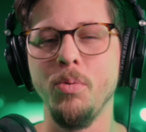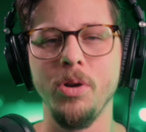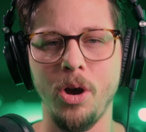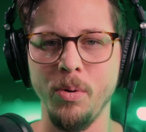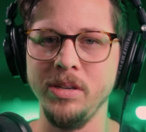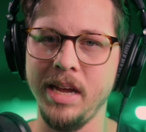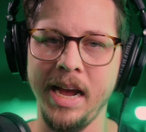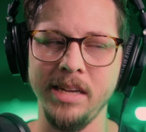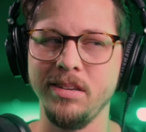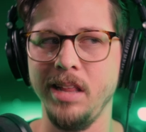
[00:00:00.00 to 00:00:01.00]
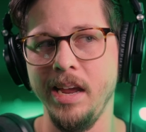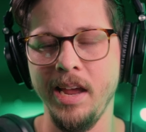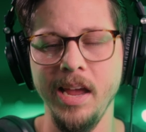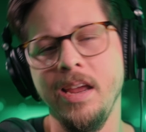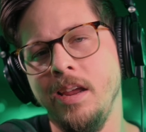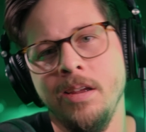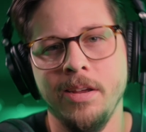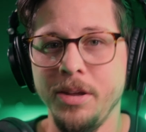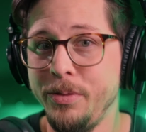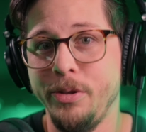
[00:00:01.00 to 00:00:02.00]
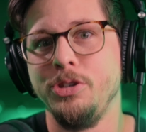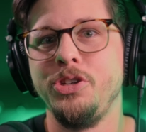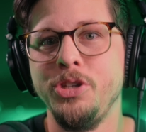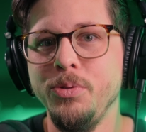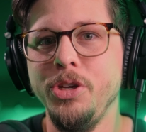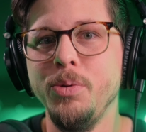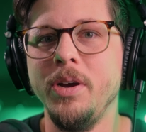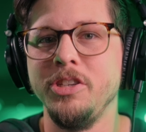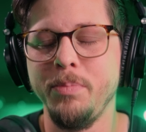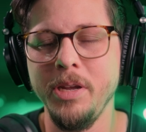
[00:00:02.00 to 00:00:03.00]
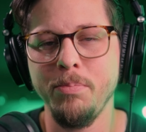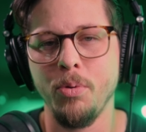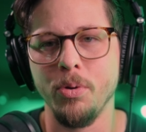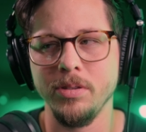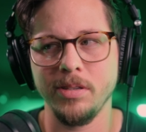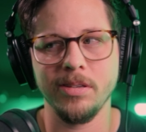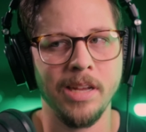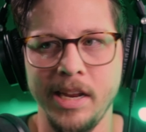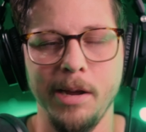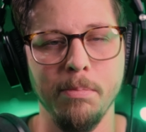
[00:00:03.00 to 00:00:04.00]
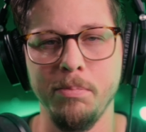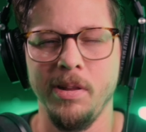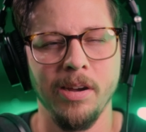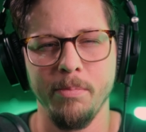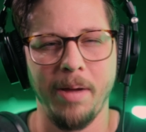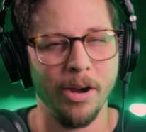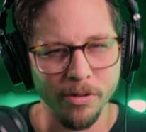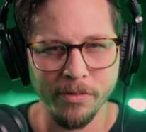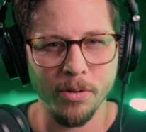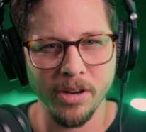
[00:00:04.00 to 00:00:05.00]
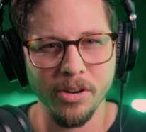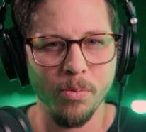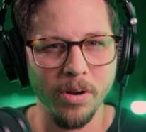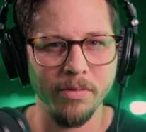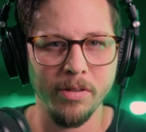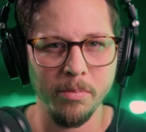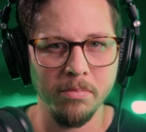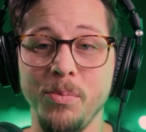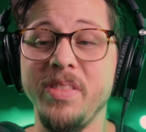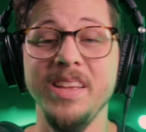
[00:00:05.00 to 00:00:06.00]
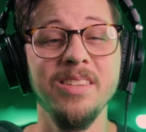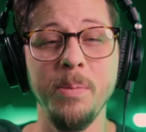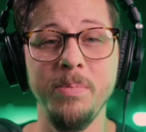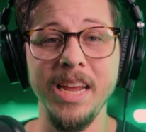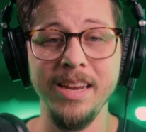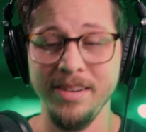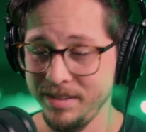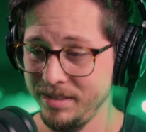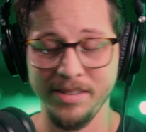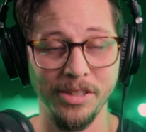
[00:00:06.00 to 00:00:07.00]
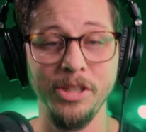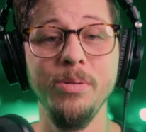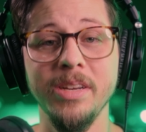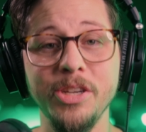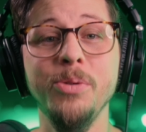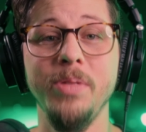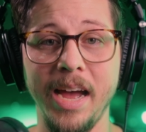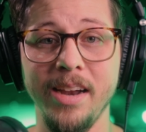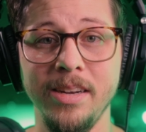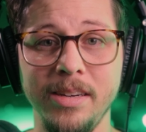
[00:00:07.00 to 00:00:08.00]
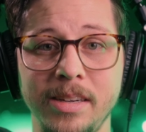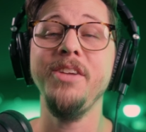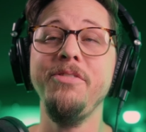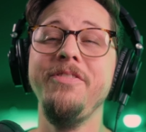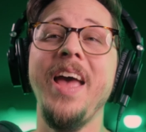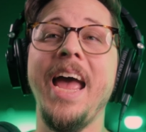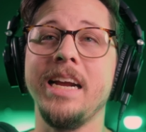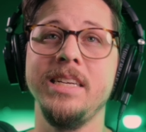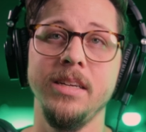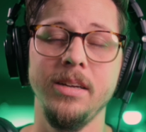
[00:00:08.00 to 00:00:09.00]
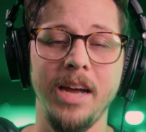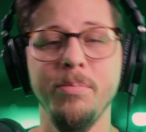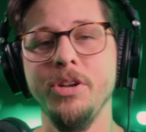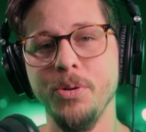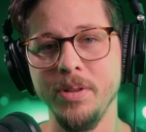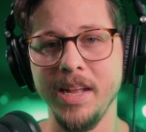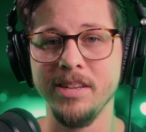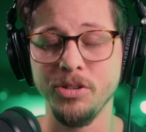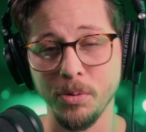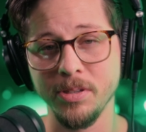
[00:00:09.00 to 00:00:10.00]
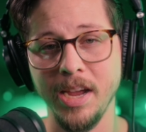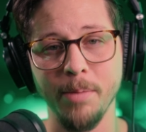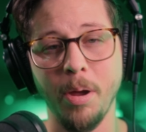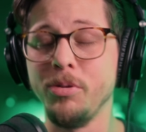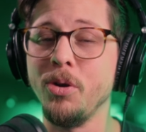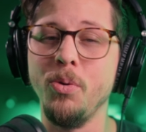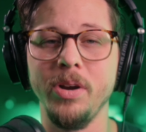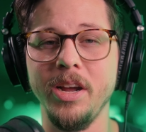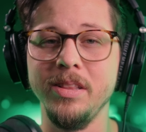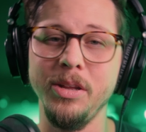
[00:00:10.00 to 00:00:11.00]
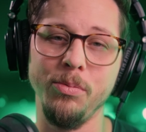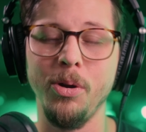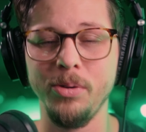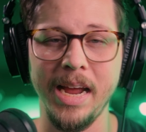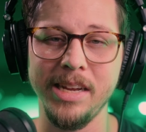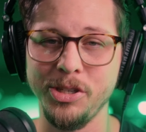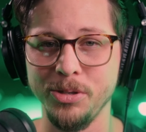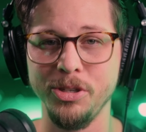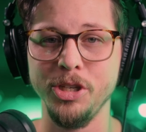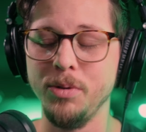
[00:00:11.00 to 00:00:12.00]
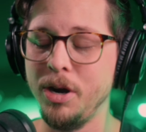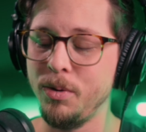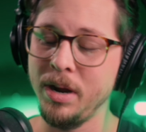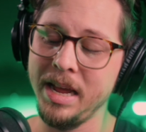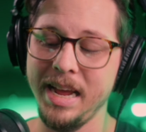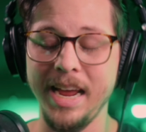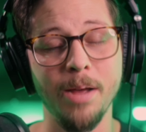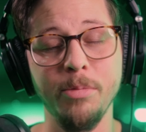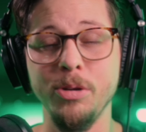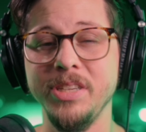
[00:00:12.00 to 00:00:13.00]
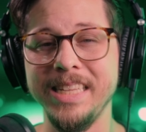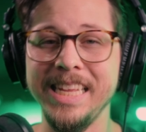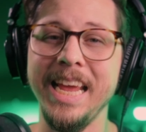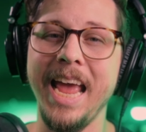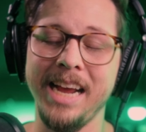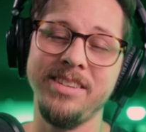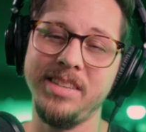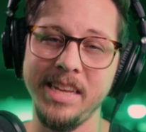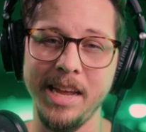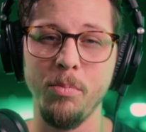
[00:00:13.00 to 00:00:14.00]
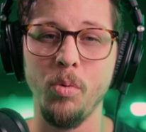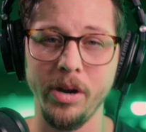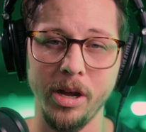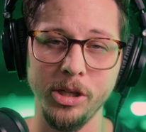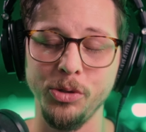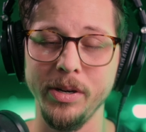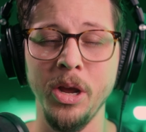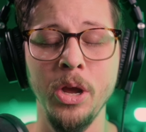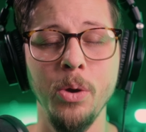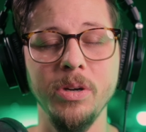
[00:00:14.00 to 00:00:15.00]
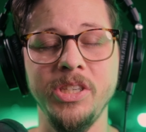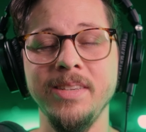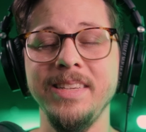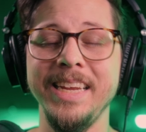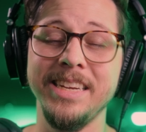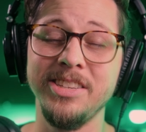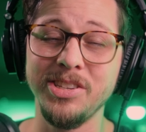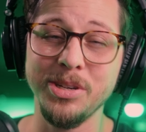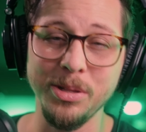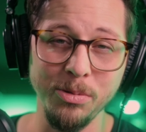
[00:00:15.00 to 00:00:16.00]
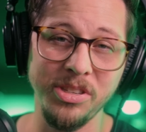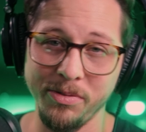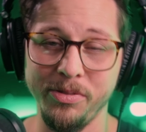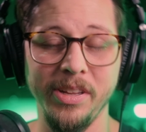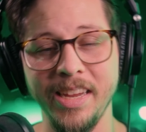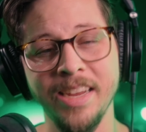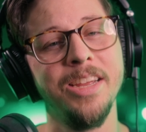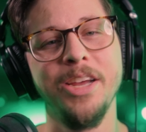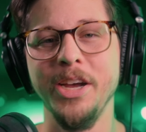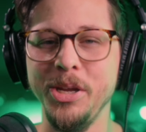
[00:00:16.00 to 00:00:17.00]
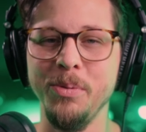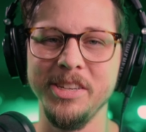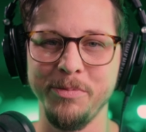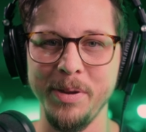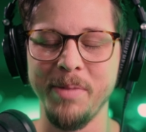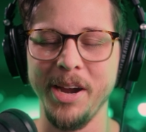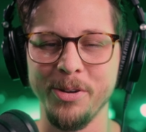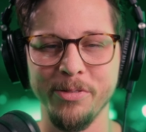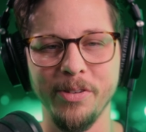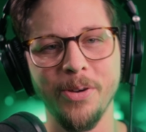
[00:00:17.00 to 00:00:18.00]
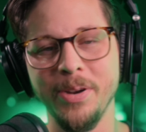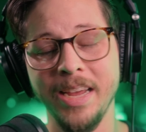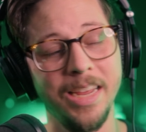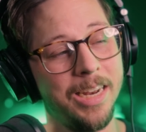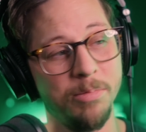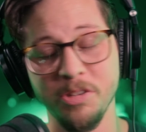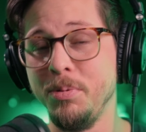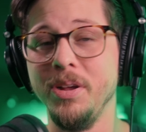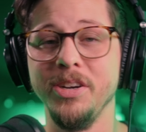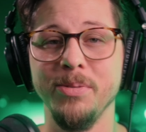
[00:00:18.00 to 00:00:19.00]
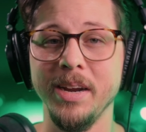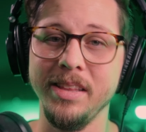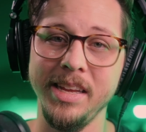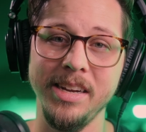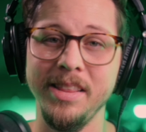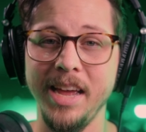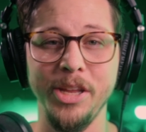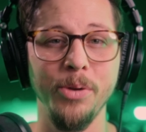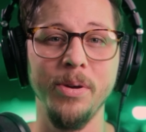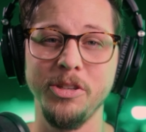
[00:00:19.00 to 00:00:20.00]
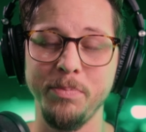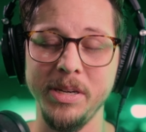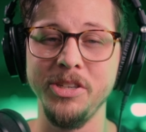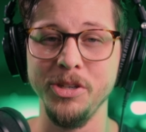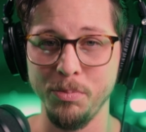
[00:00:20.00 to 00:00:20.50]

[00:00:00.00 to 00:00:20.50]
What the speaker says: would always ask like, hey, there's 2 USB ports, can I plug a microphone into one of them? With this update, you can do that. In fact, I've been doing that this whole time. I'm recording on the Rodecaster DUO and I'm using the XDM-100, which is exclusively a USB microphone, and I'm just plugged directly into that USB 2